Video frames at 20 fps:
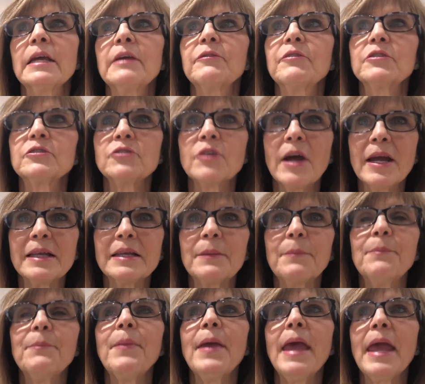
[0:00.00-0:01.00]
If you're trying to
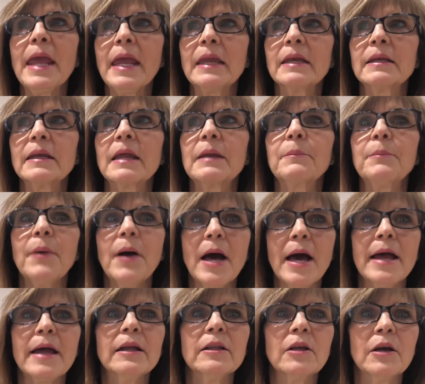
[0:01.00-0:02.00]
paint and
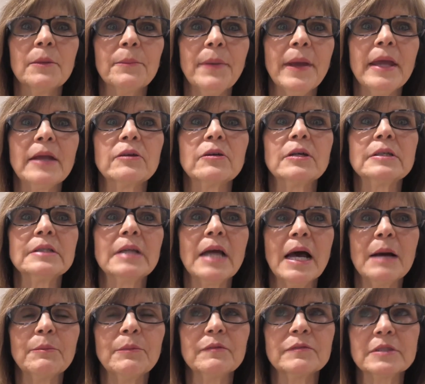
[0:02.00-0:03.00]
pile on paint on
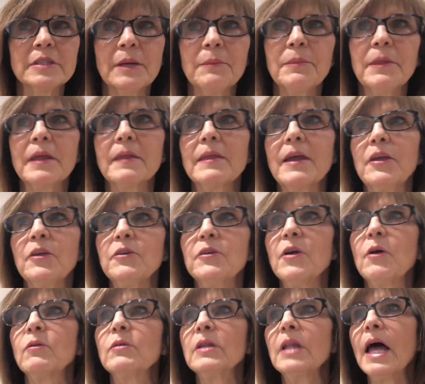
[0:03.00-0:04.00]
top of something that you
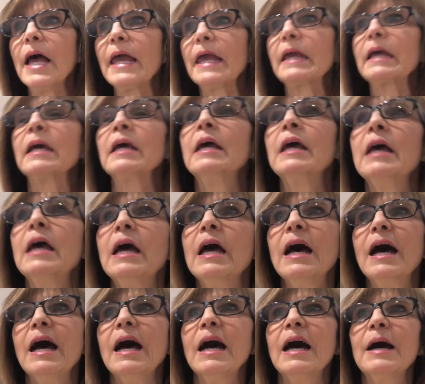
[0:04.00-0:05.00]
don't like,
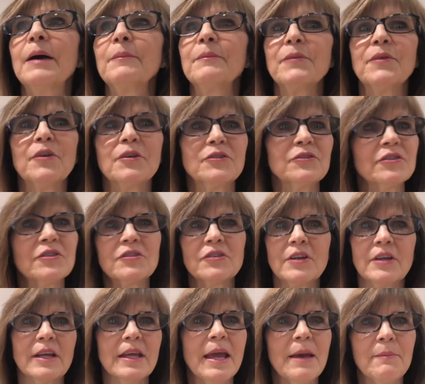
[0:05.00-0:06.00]
um, you're just
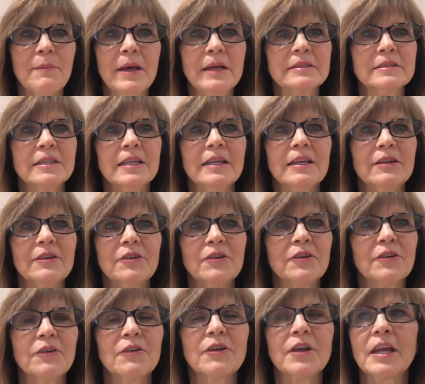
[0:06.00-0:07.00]
going to get messy and you're,
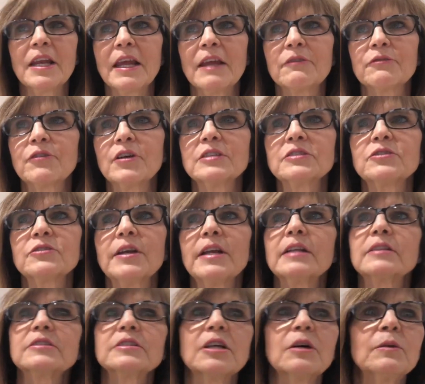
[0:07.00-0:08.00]
you're going to get
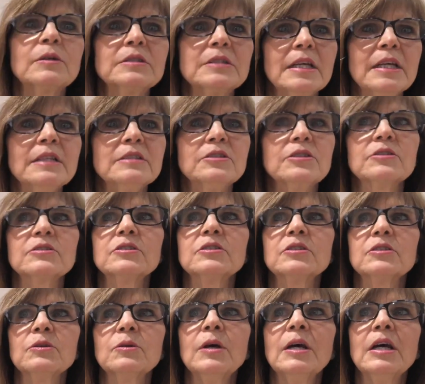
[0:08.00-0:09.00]
frustrated. So it's easier
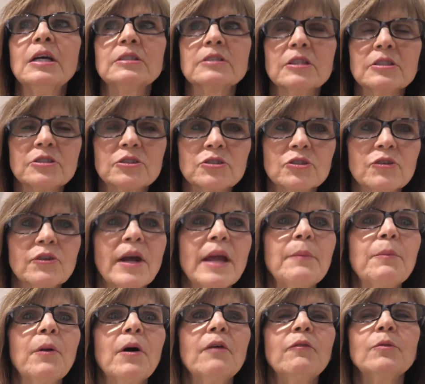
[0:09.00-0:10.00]
to just
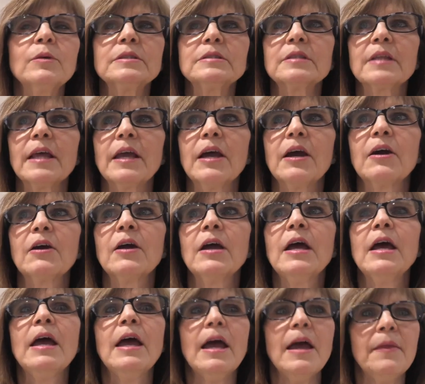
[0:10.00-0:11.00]
scrape off what's there
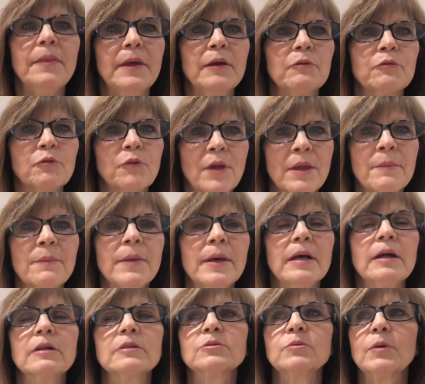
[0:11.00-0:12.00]
and then
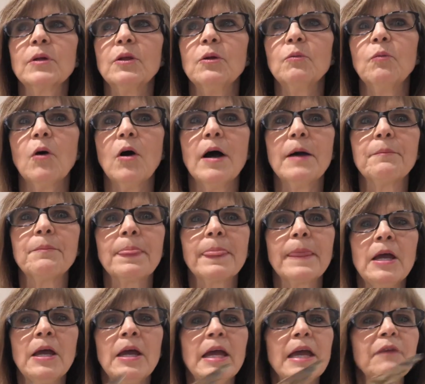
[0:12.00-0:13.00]
rebuild what you want.
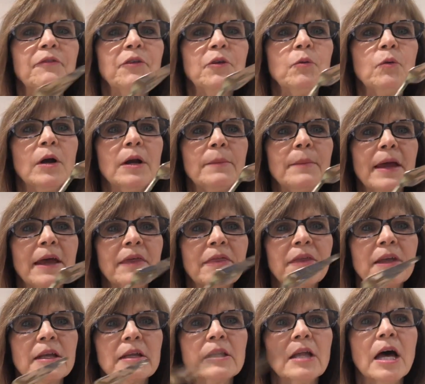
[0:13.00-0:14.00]
If you want to make
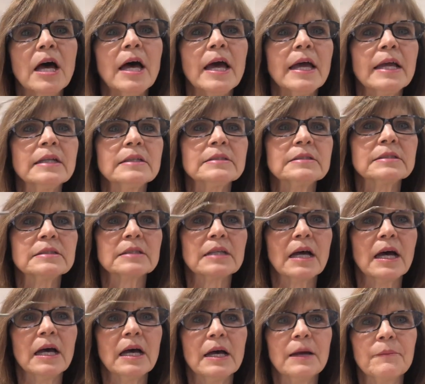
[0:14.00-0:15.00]
thin lines,
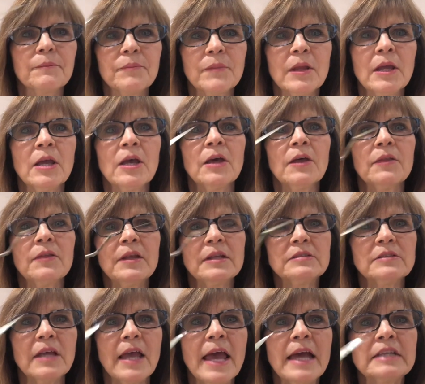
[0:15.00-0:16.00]
um,
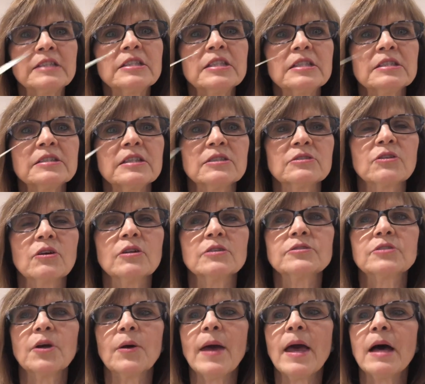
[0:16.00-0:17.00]
this edges is
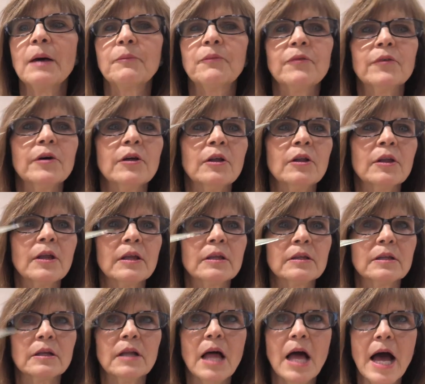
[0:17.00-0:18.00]
also helpful, a
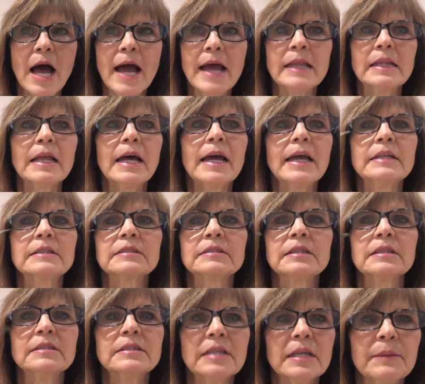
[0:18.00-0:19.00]
little highlights,
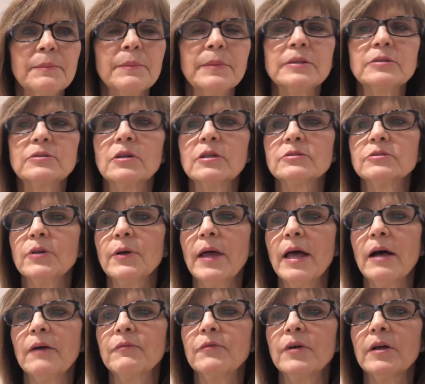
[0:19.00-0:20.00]
the tip is also
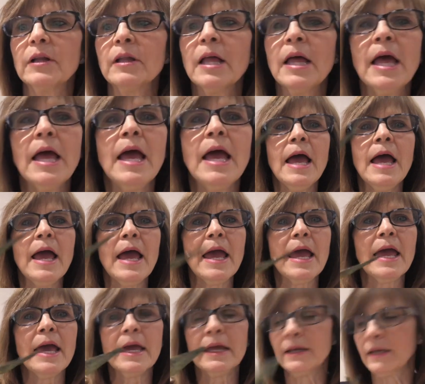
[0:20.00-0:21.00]
helpful.
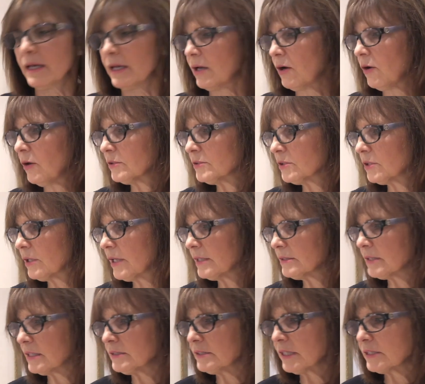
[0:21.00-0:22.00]
And also,
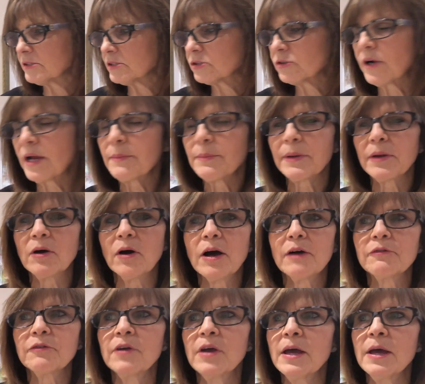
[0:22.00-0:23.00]
as I said, scraping
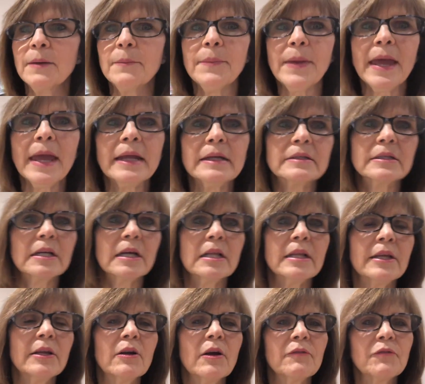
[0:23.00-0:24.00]
off paint to
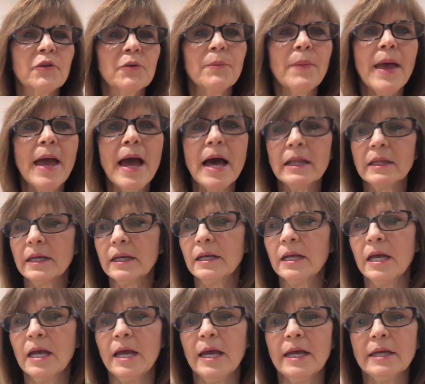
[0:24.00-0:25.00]
clean off your palette,
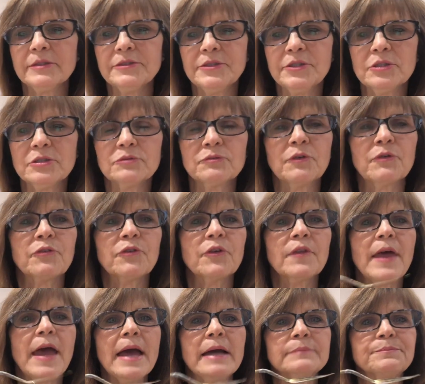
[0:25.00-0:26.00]
it's useful for
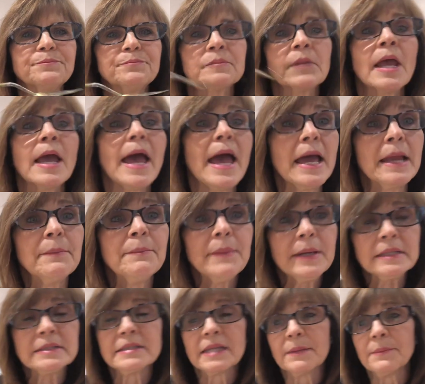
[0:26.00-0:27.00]
that. And
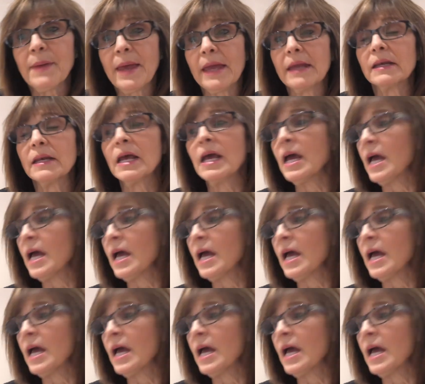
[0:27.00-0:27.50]
mixing paint.